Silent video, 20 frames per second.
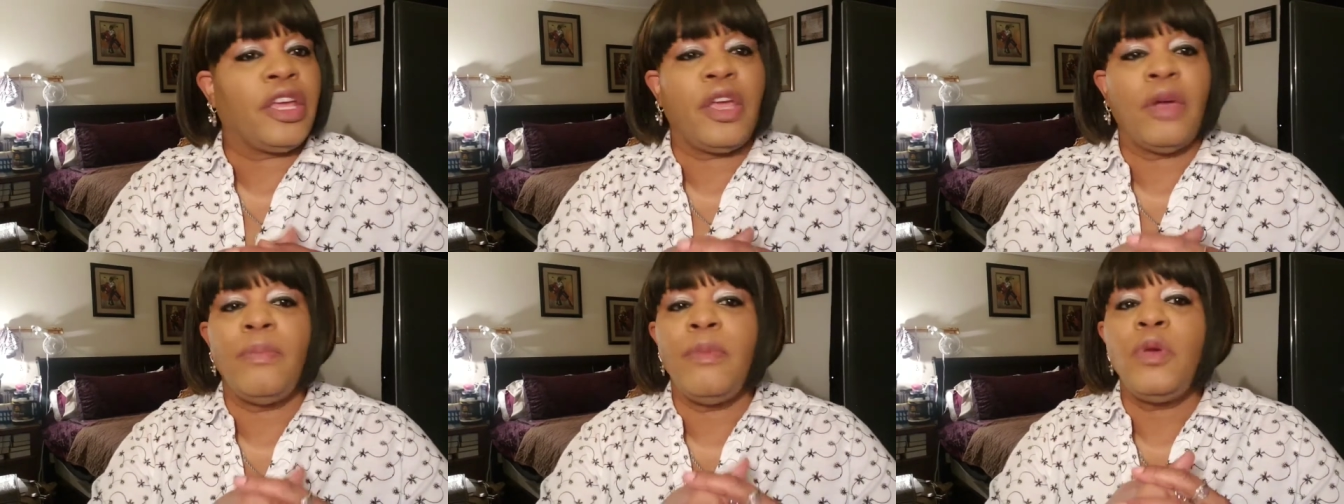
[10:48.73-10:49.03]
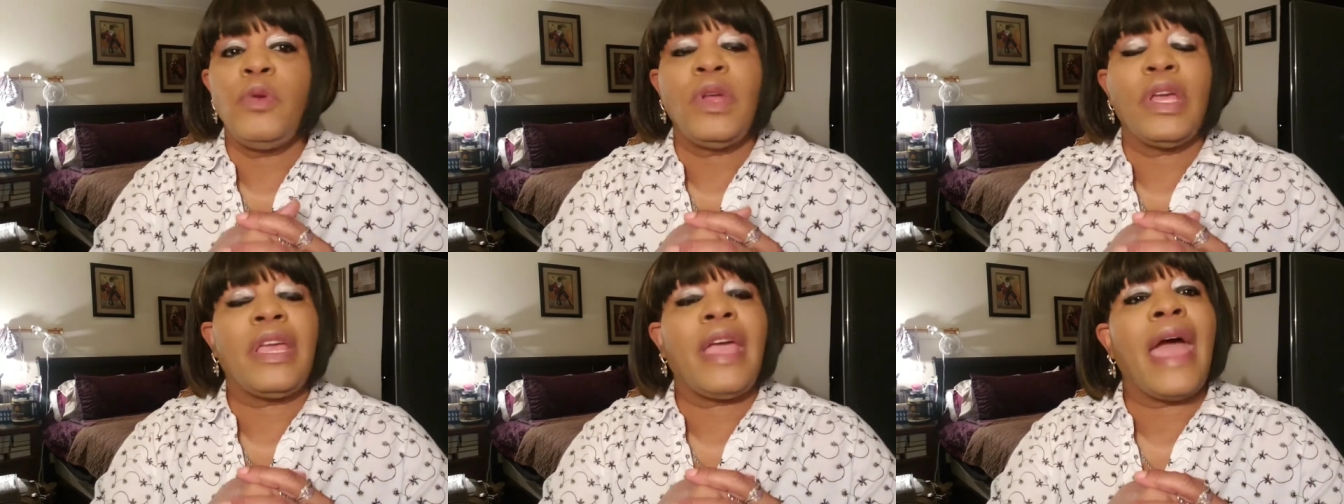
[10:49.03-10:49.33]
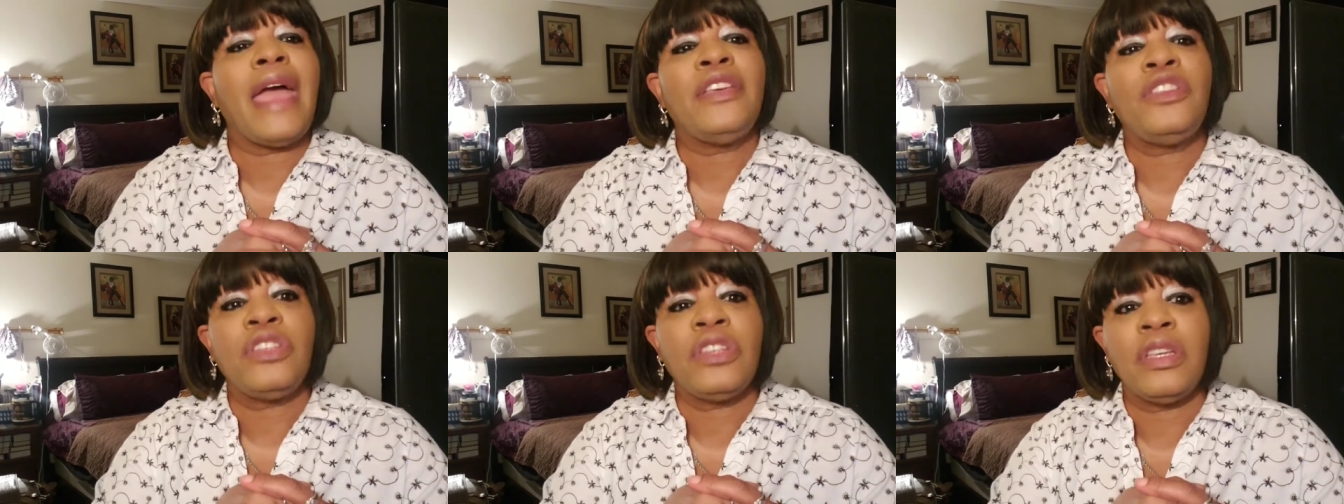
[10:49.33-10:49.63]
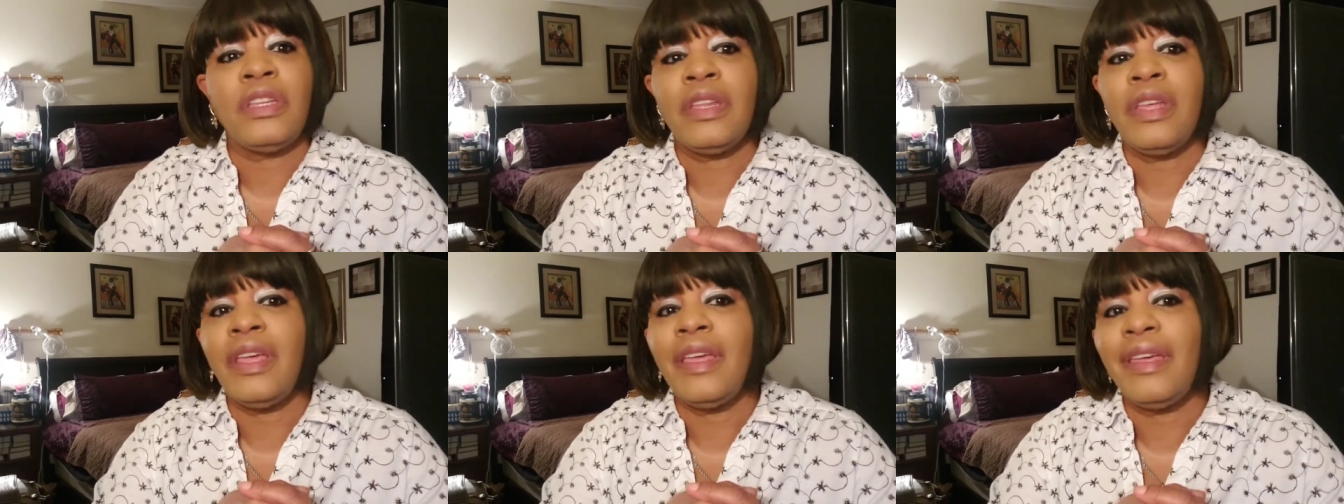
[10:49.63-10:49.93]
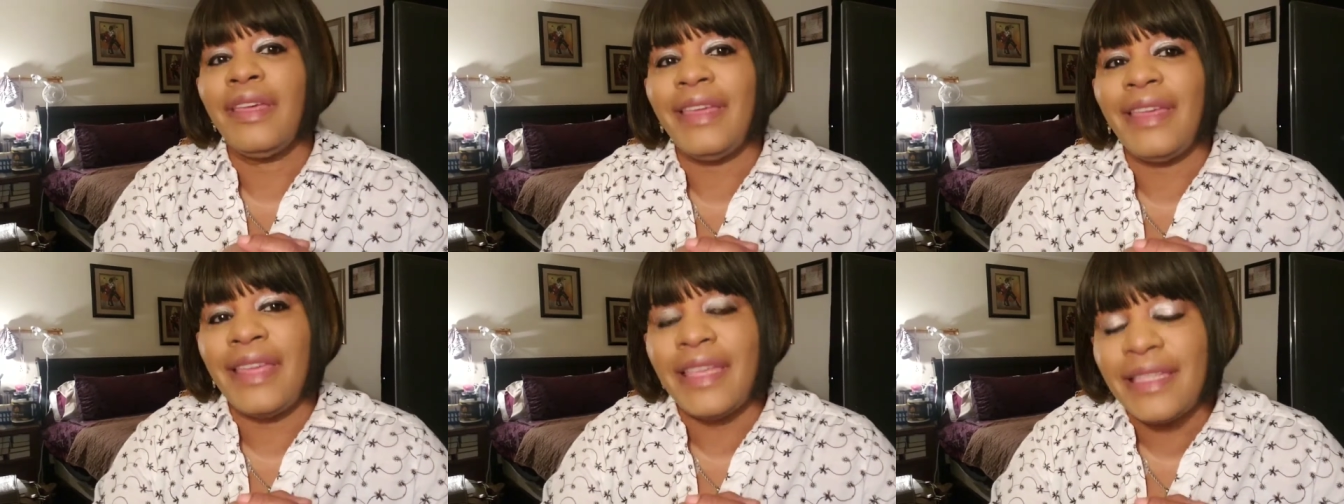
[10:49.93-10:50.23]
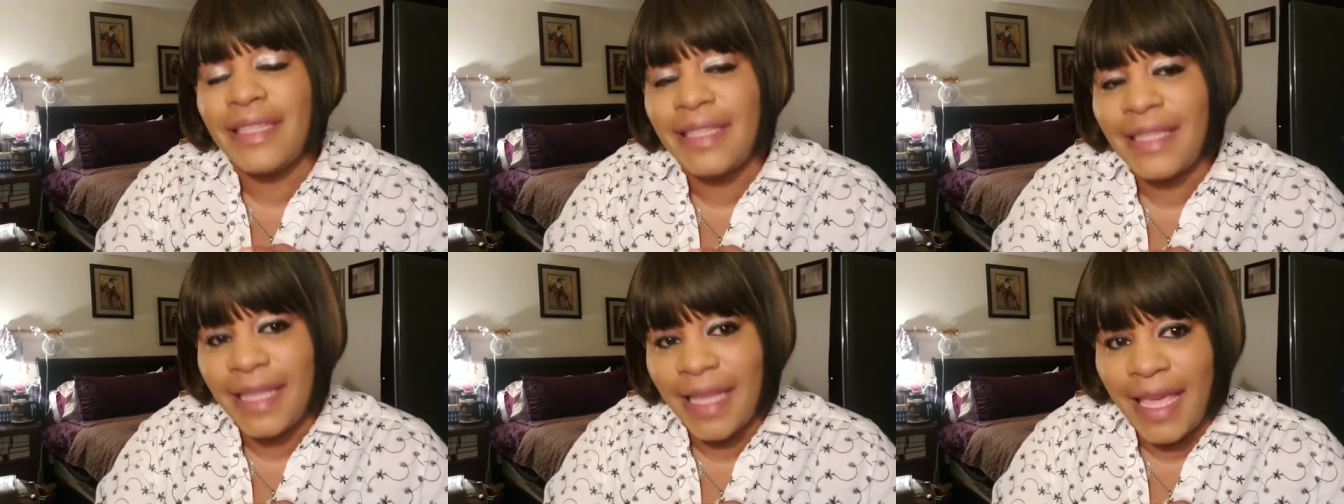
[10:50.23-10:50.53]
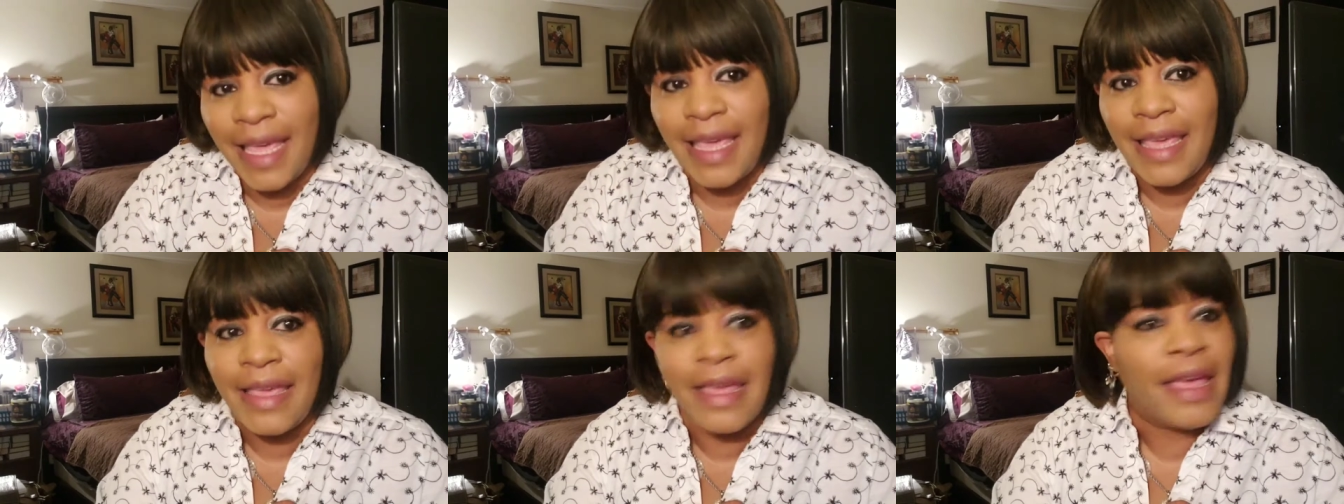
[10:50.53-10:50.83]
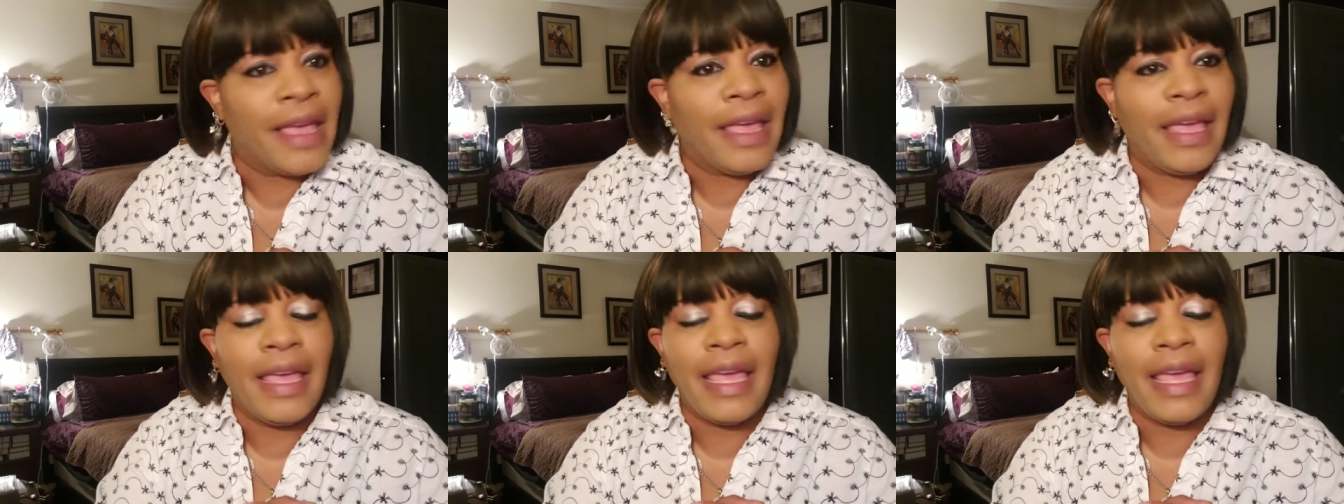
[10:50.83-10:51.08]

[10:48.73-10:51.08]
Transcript: Communication is the key.